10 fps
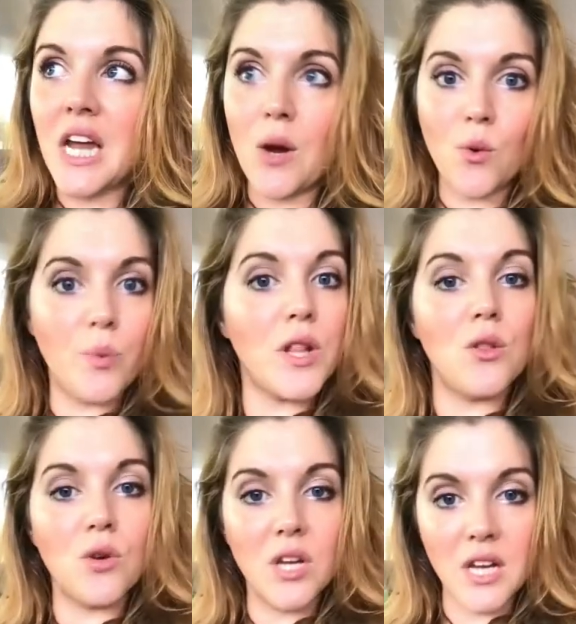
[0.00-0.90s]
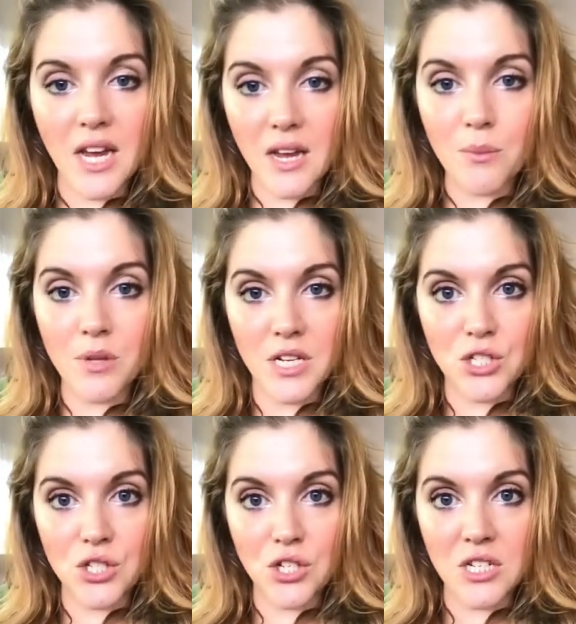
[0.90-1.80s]
It will be looking at
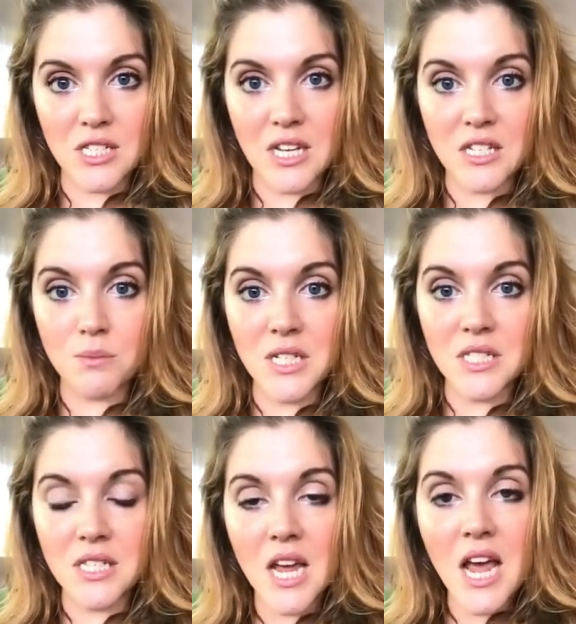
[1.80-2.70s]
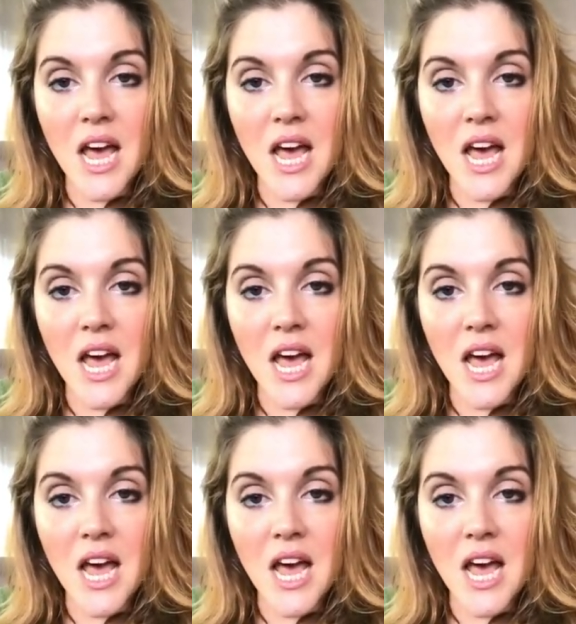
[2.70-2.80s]
completed student assessments,